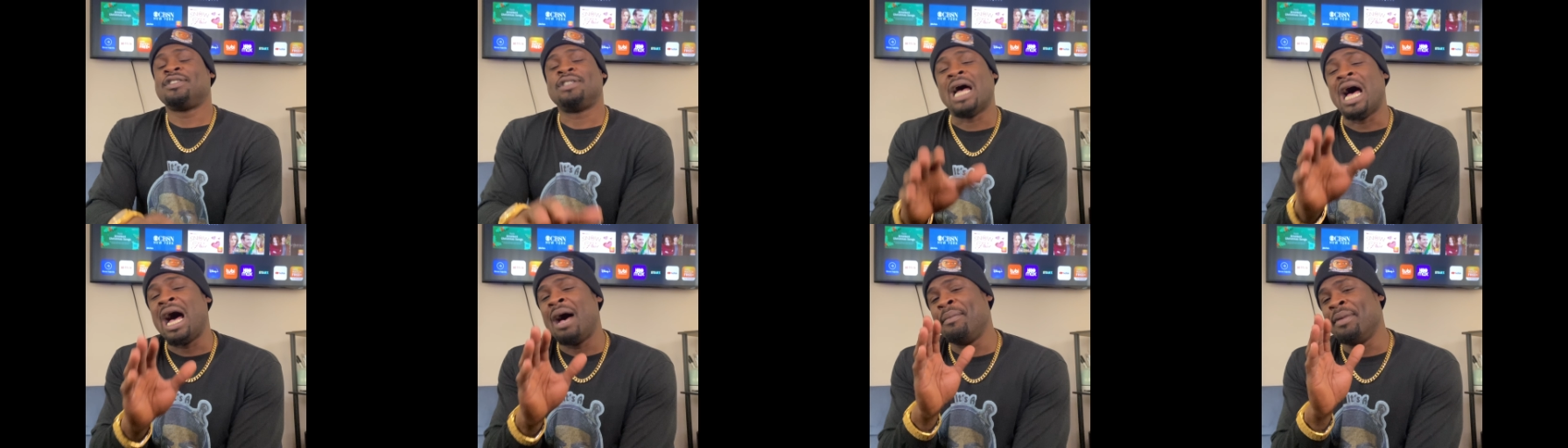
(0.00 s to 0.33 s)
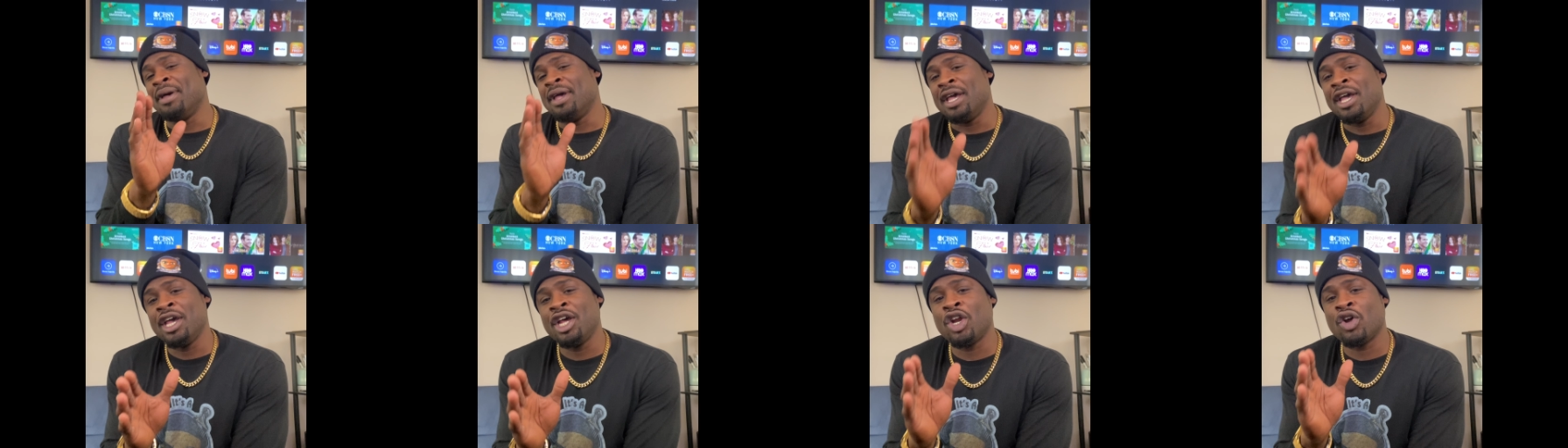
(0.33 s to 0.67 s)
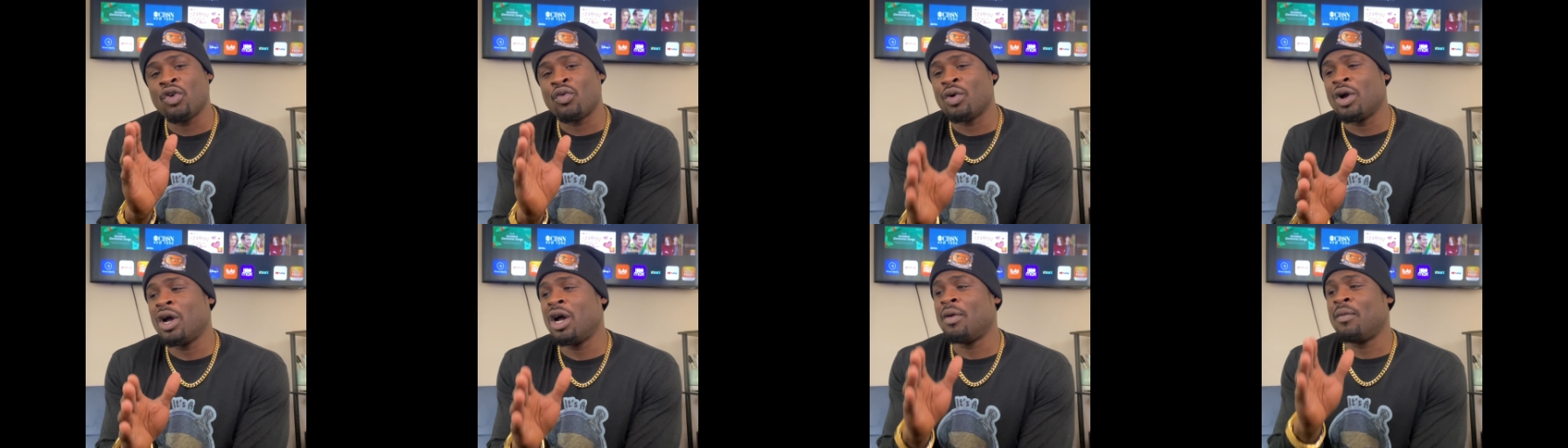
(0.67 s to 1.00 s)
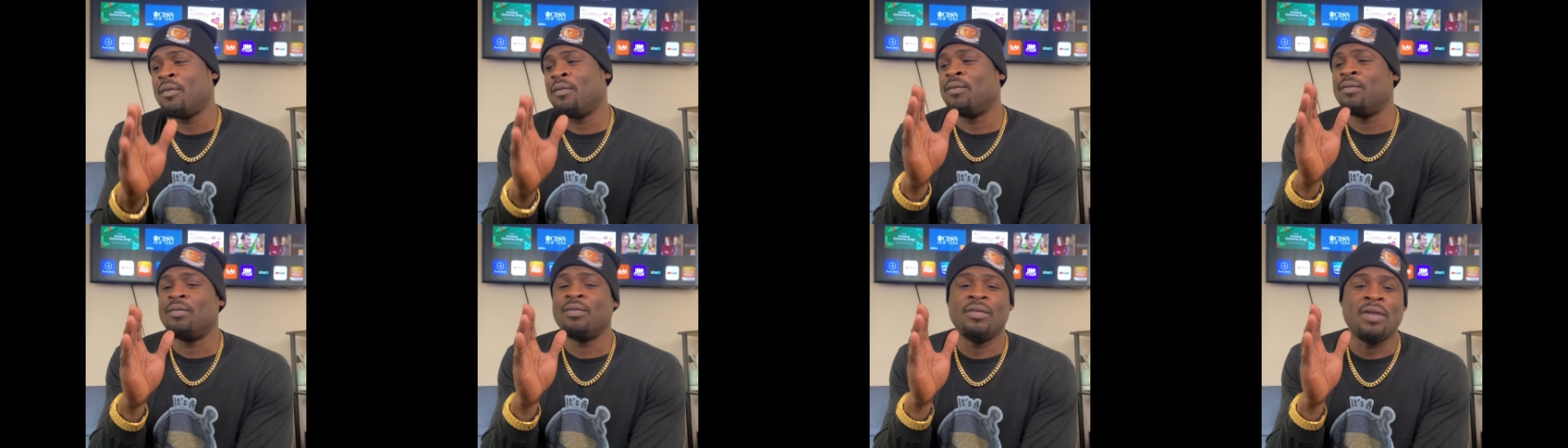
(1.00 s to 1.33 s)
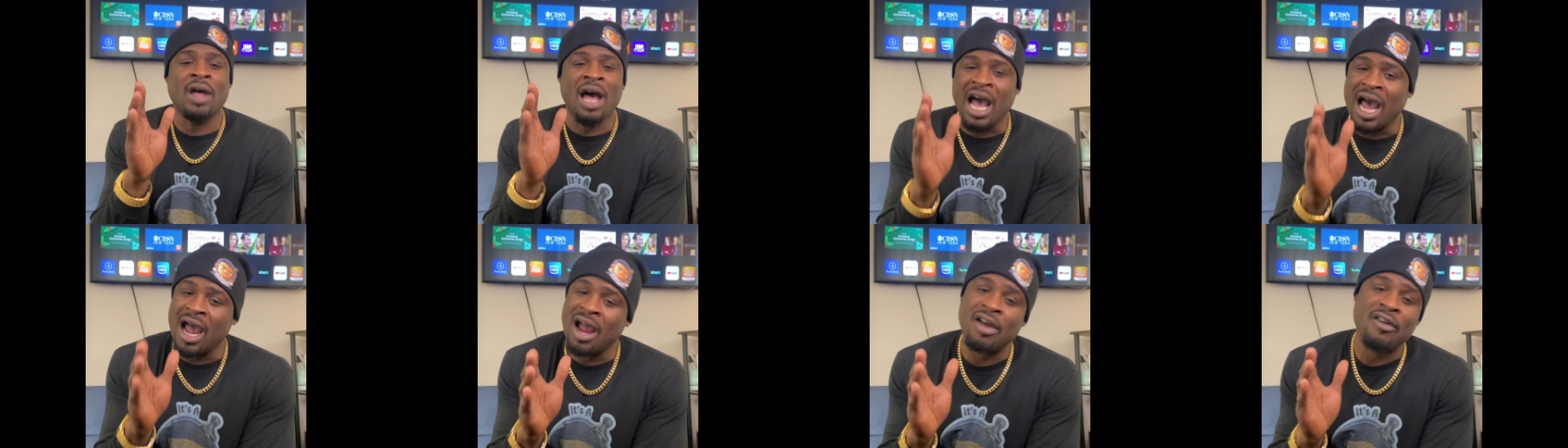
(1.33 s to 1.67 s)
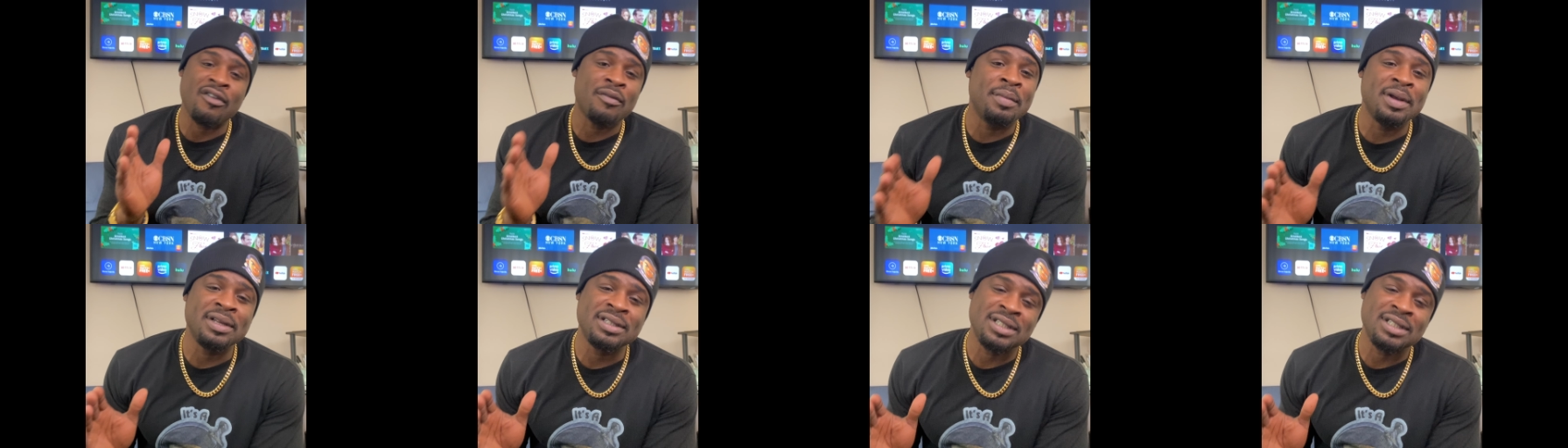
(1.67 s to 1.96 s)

I'm going to interrupt however many